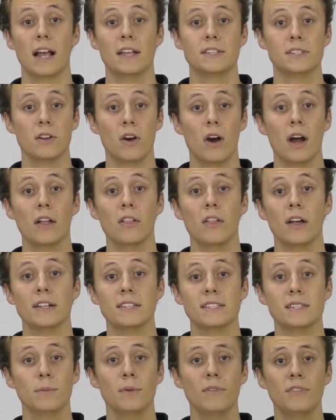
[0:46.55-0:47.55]
as it
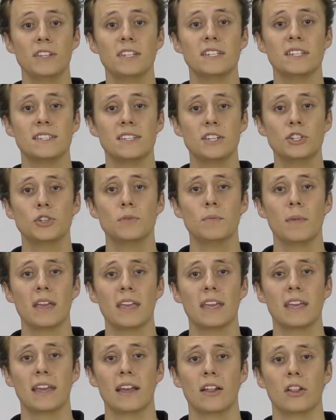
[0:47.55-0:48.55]
highlights some of the
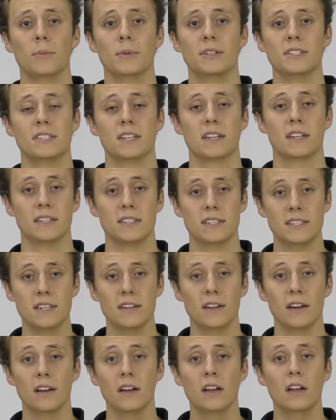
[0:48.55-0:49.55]
decision-making elements to
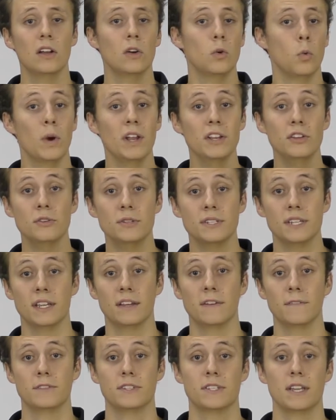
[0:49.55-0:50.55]
consider when using
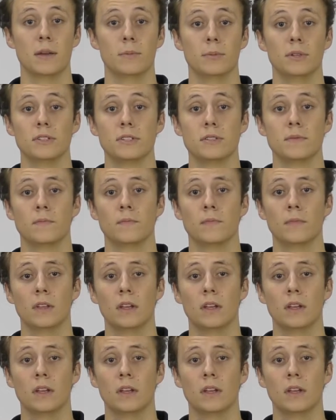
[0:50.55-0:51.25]
if statements.